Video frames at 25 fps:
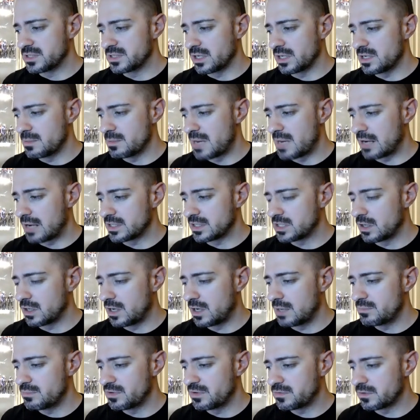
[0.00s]
only a matter of
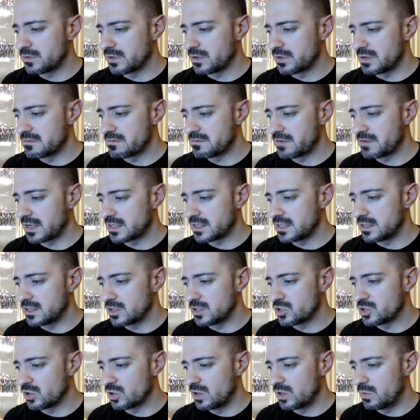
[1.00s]
time before it infected the
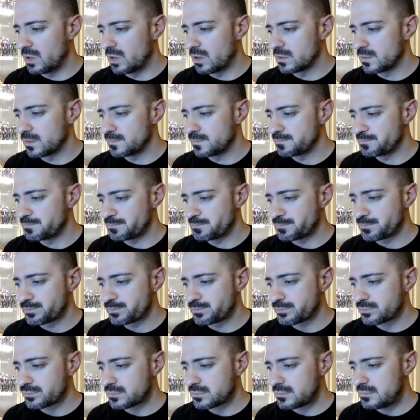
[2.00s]
toy world.
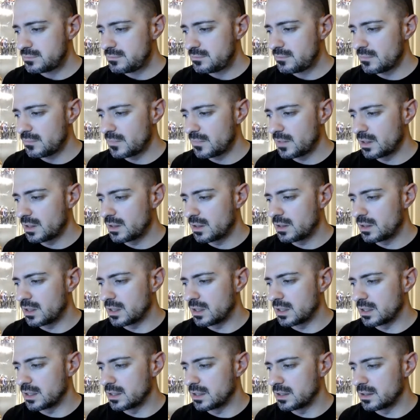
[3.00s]

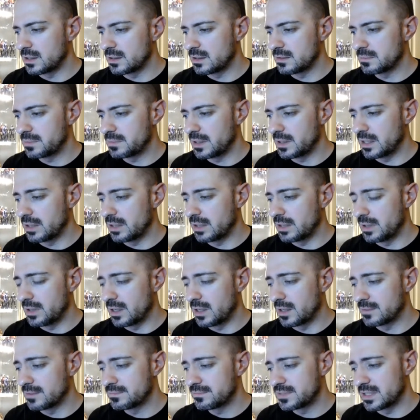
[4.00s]
But here we
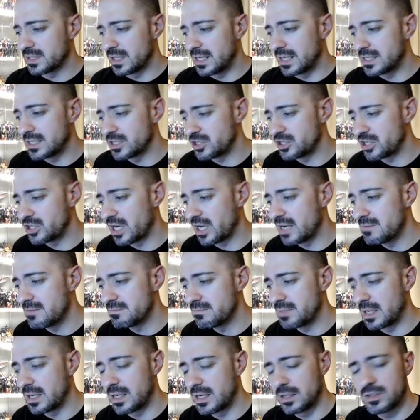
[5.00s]
are. So it is a shame,
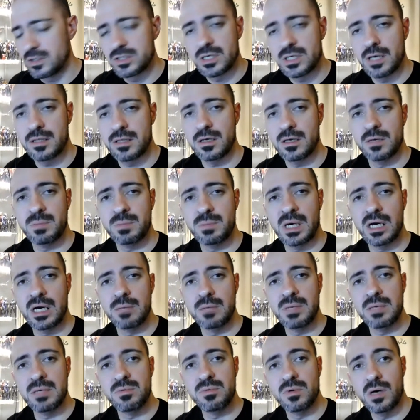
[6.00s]
but it looks like third-party
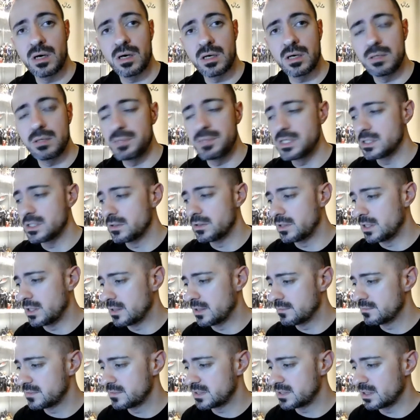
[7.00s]
people are going to be doing it.
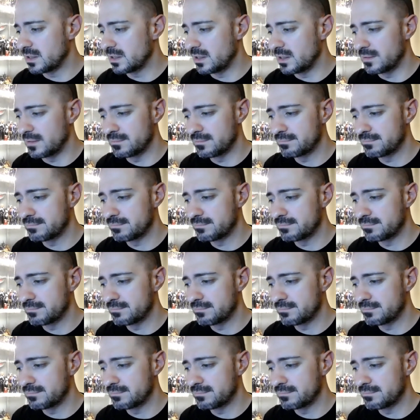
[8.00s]
So,